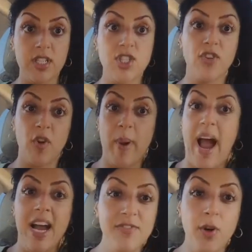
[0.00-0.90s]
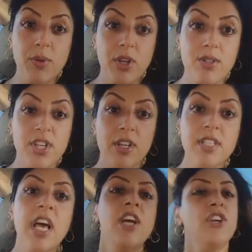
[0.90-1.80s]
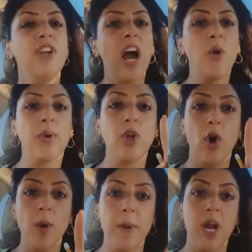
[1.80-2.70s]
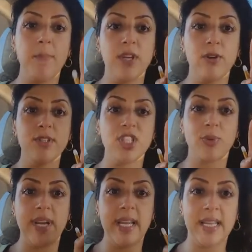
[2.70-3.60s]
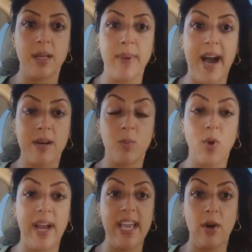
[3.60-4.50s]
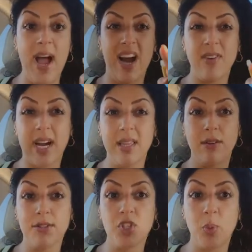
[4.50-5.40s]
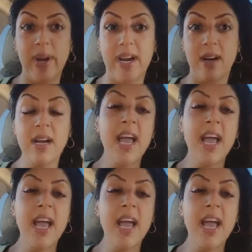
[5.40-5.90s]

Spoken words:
So for my iPhone users, you know how when you open up a new screen at the bottom right, it'll have like a little square,